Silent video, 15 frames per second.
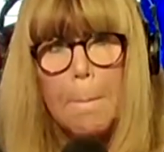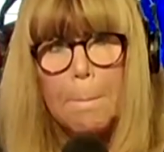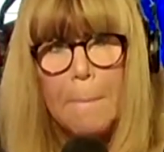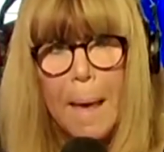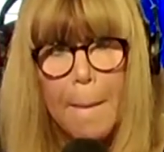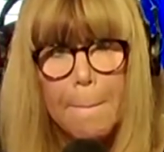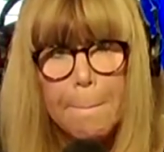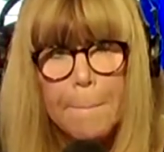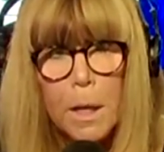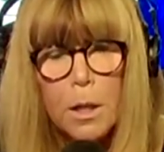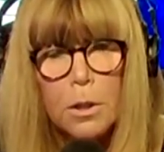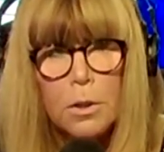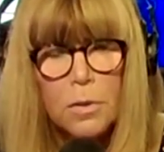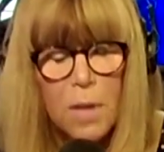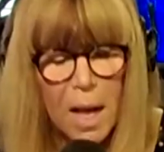
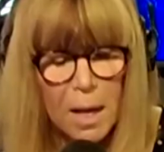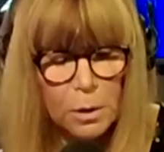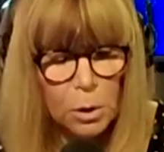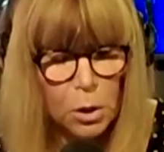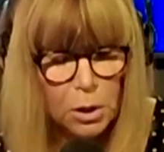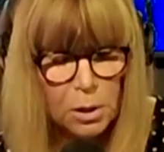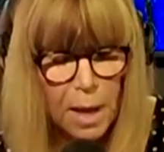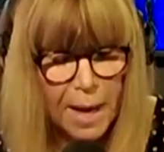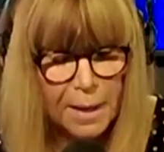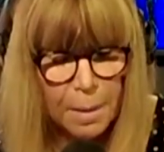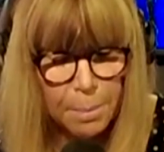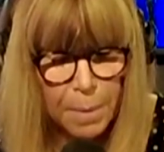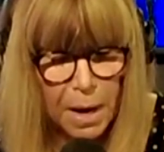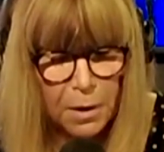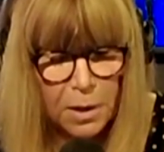members that look like
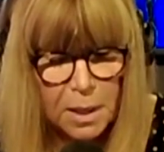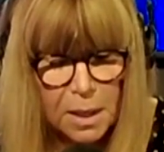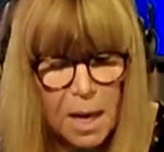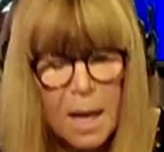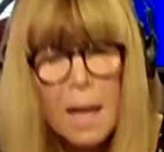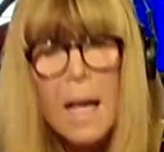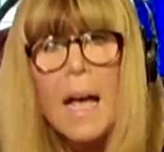America.